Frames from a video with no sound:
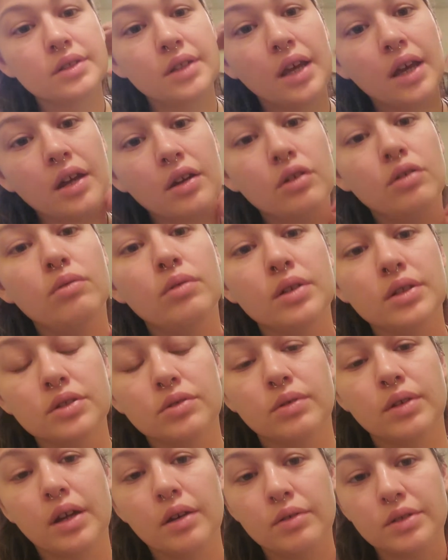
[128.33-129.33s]
They had new ones
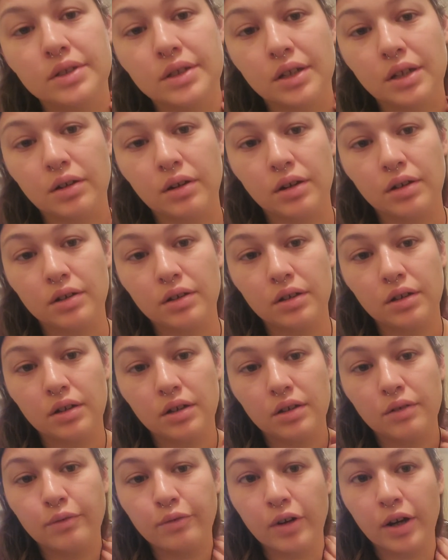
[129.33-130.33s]
when I was there on
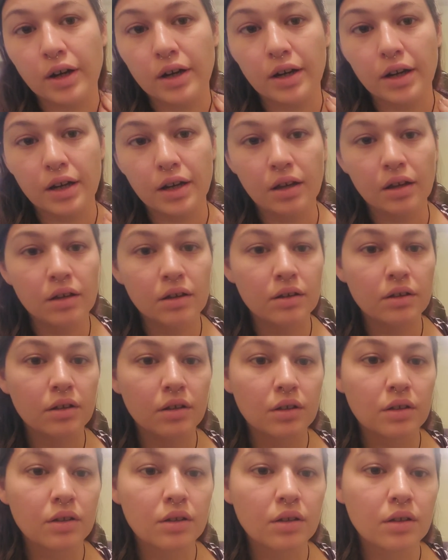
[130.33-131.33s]
uh, Friday,
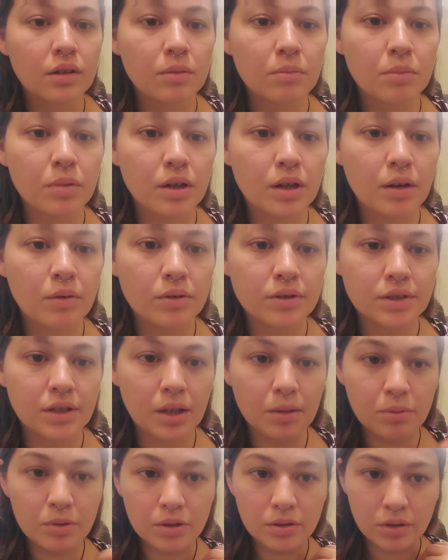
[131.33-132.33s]
but I wasn't
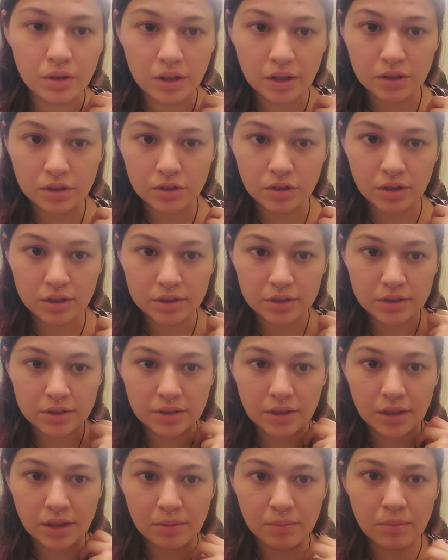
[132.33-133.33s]
able to look at trucks in
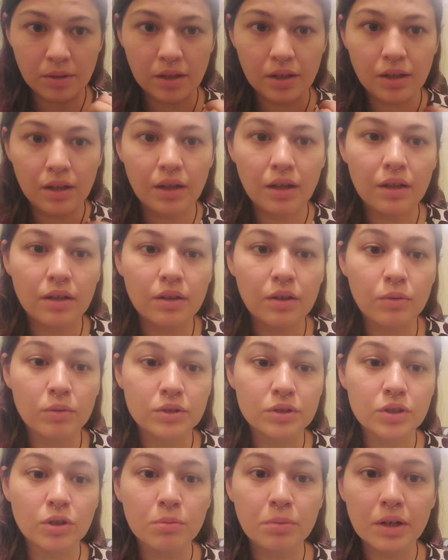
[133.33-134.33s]
time, and there
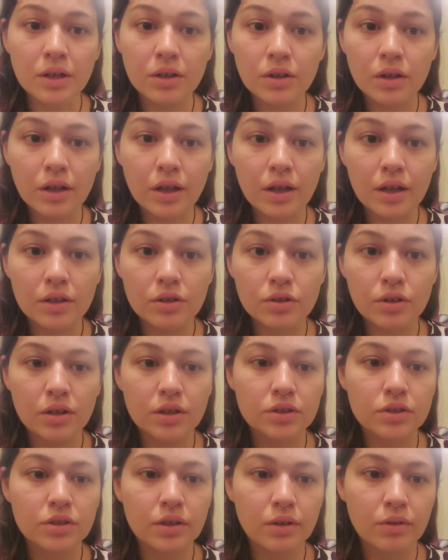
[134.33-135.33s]
was nobody looking at
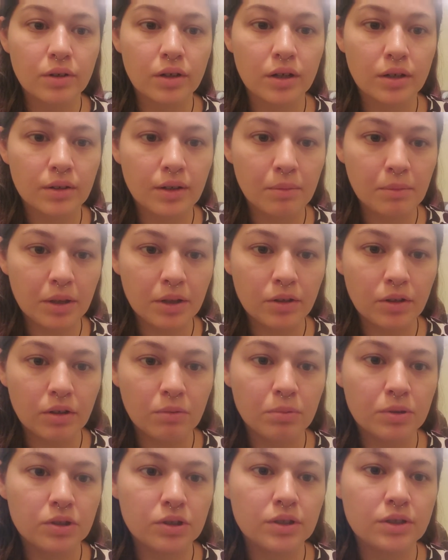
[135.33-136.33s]
trucks, so they were going to let me
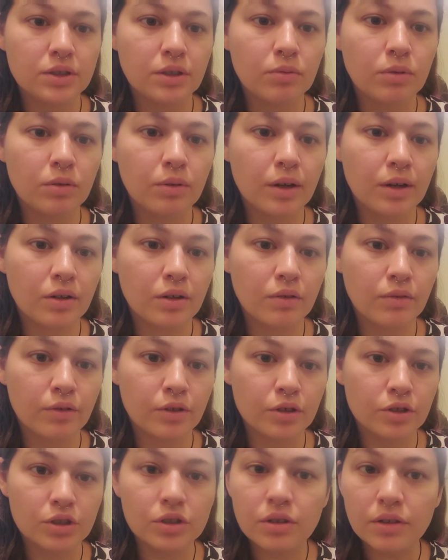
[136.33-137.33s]
look, but she said, well, why don't you
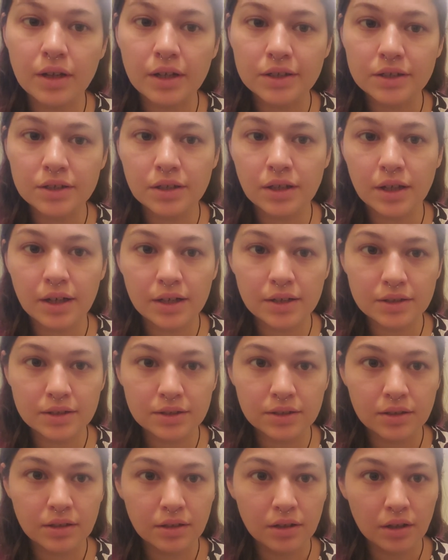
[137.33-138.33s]
finish your last
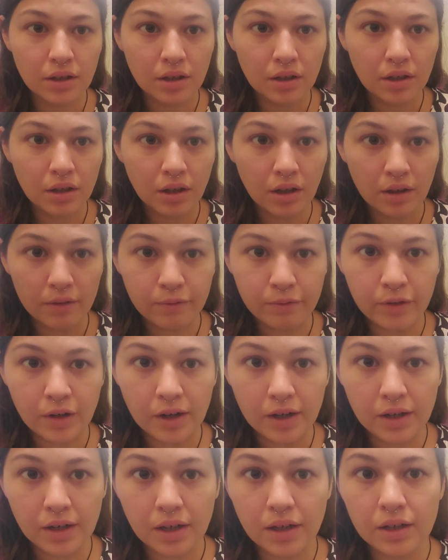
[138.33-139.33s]
class on
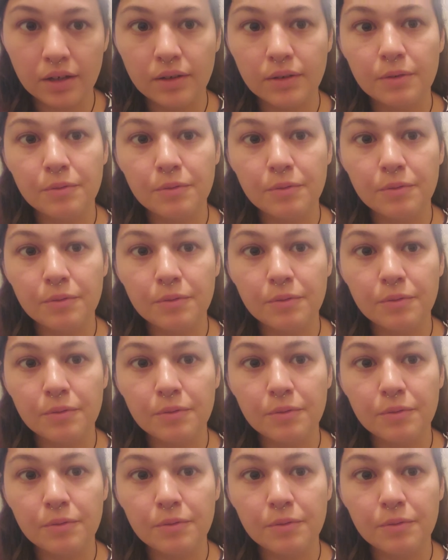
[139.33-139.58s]
Friday,